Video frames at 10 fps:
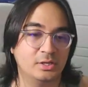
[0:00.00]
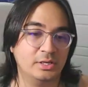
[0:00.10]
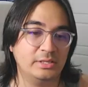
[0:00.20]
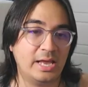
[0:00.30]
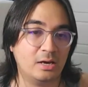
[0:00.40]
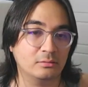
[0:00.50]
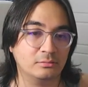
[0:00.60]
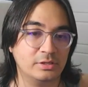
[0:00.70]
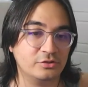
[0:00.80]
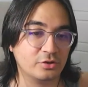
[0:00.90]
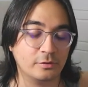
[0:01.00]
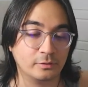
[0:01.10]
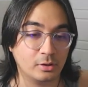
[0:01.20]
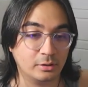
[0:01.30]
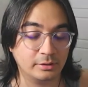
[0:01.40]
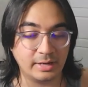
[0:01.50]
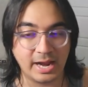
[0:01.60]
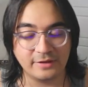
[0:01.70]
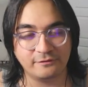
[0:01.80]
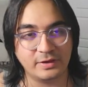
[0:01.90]
Now, this cover art,
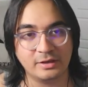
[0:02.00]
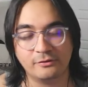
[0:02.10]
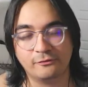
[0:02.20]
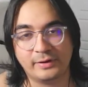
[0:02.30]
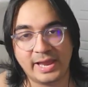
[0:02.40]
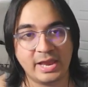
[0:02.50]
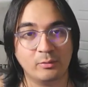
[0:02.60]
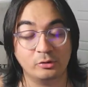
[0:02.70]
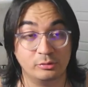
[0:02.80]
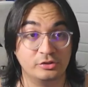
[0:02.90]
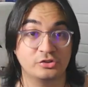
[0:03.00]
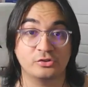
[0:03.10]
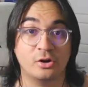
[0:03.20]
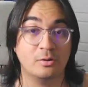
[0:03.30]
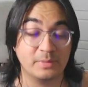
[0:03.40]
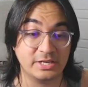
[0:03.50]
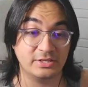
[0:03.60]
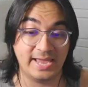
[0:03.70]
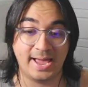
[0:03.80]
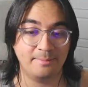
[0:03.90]
I think for anyone who has saw me
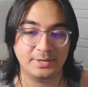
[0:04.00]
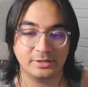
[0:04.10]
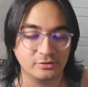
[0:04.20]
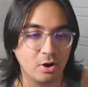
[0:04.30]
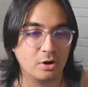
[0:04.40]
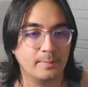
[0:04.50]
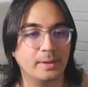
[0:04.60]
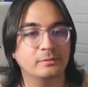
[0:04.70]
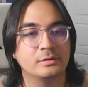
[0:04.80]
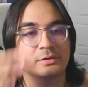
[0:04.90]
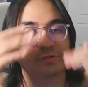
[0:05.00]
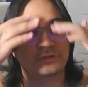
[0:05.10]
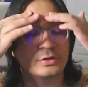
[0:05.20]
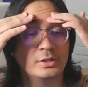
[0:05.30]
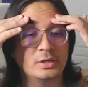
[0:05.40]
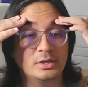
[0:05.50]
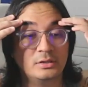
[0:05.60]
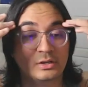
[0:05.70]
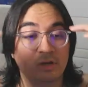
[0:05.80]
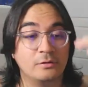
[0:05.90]
yapping and talk about this,
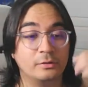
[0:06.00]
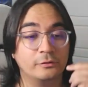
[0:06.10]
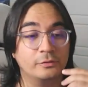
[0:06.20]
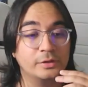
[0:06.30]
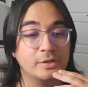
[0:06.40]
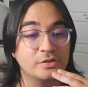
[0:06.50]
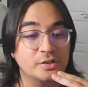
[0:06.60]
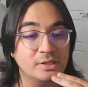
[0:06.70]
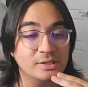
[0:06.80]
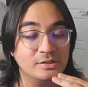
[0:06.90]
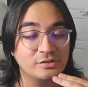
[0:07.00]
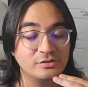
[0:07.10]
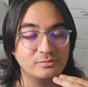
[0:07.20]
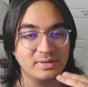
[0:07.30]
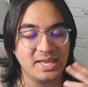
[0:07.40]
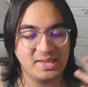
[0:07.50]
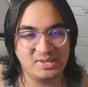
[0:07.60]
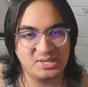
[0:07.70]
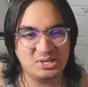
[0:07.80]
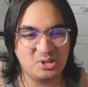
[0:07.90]
the cover art for this is,
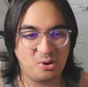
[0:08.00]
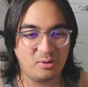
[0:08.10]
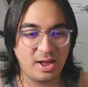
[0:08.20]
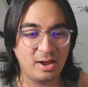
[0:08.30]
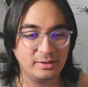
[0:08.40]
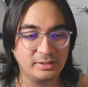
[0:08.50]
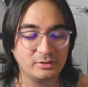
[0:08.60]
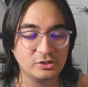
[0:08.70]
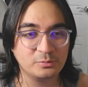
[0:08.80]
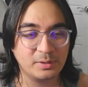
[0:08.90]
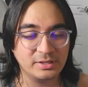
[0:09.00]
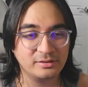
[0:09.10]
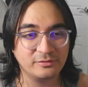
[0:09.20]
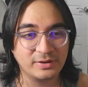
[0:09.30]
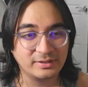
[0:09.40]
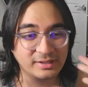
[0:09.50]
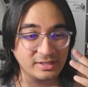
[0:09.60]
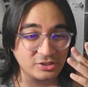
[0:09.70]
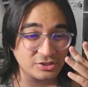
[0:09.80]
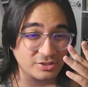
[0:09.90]
despite the fact that
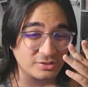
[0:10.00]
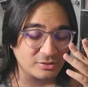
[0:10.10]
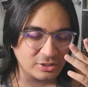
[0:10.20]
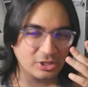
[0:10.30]
it's just,